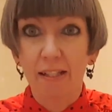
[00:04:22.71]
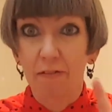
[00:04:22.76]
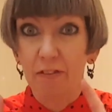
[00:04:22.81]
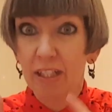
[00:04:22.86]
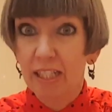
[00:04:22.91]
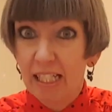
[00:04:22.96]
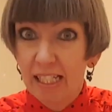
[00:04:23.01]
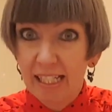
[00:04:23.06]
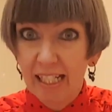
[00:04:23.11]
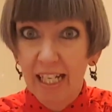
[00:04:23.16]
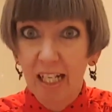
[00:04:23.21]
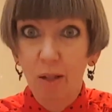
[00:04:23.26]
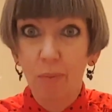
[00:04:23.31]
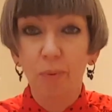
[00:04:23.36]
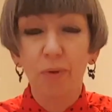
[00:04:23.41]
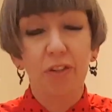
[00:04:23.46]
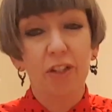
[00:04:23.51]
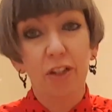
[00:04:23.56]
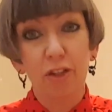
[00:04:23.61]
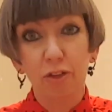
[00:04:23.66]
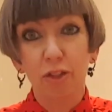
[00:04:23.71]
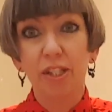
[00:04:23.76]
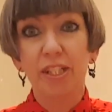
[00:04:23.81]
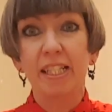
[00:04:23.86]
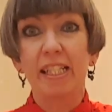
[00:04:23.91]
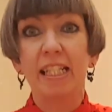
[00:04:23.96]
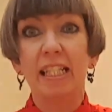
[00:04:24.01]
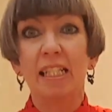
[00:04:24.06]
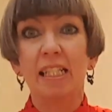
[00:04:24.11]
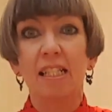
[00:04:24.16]
If you need help with your
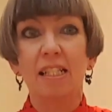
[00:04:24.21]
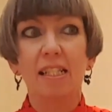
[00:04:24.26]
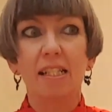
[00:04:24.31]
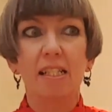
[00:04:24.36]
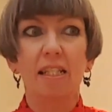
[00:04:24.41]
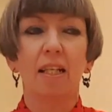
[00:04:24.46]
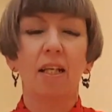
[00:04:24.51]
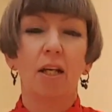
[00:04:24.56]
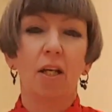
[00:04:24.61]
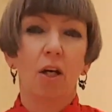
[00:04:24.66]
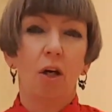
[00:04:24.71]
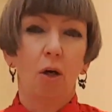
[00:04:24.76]
routines